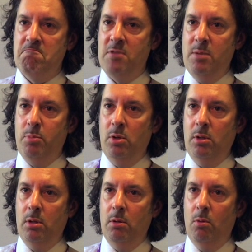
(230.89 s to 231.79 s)

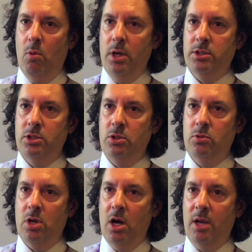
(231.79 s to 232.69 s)
people want to
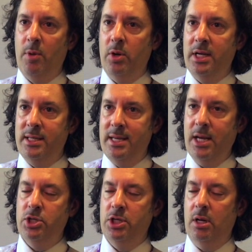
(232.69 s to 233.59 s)
talk about
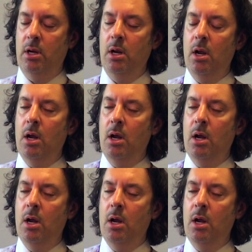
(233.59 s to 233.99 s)
addiction,